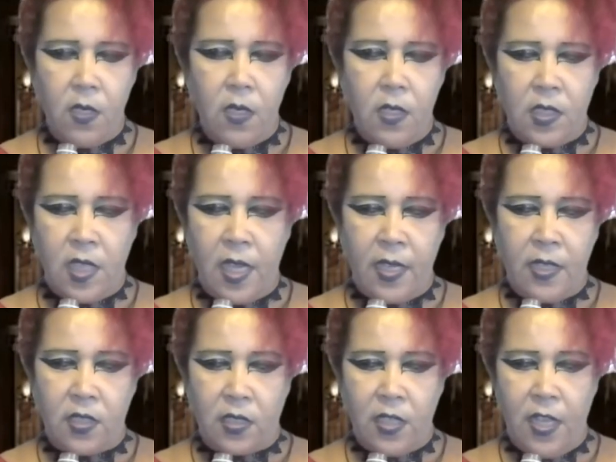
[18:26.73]

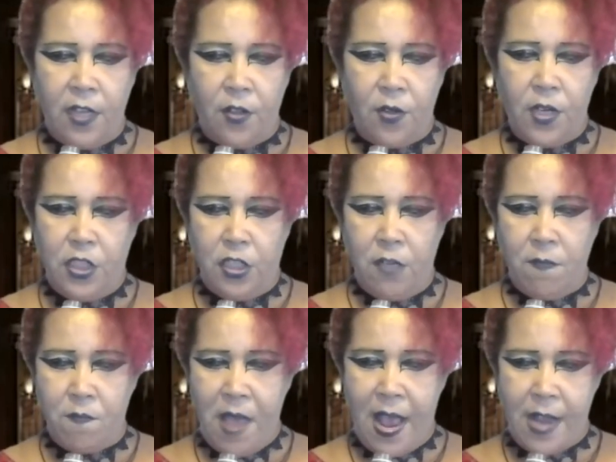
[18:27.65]
Seconds later, he
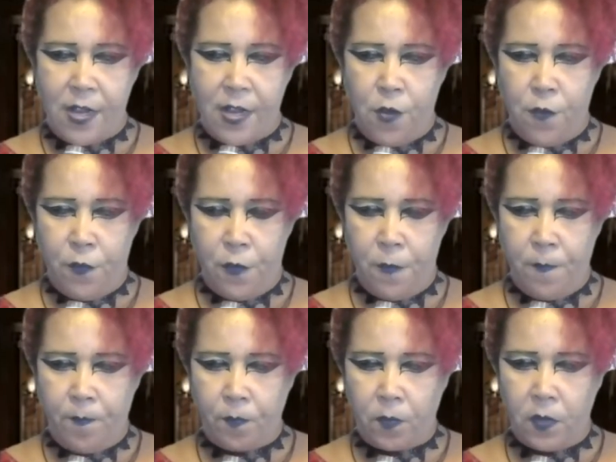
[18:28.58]
jumped back over.
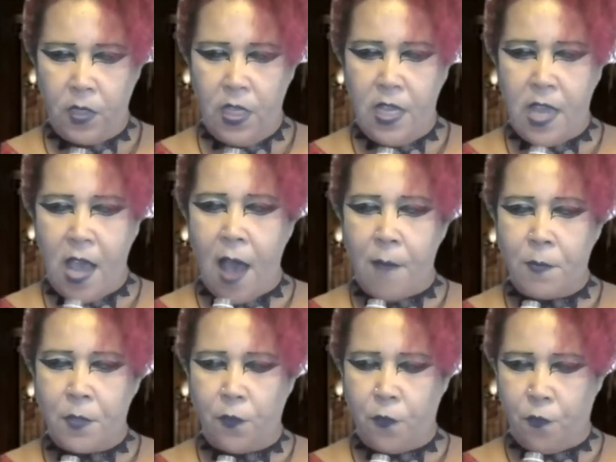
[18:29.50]
He
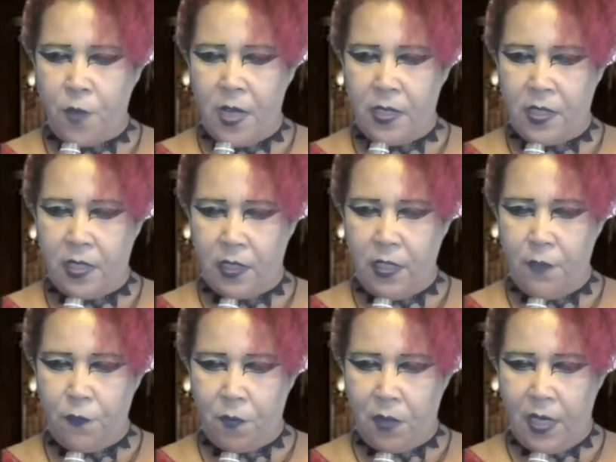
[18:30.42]
hopped frantically
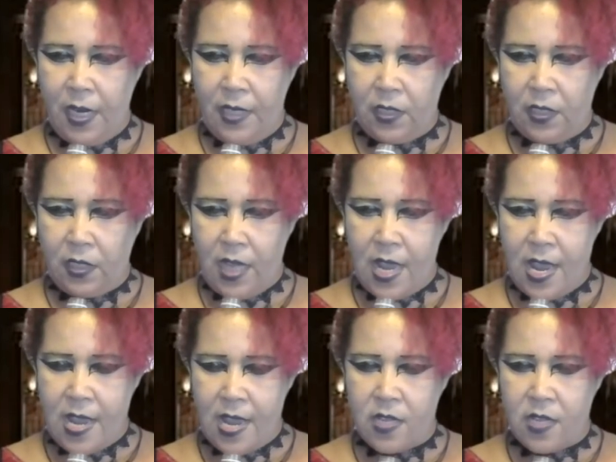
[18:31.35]
from leg to leg.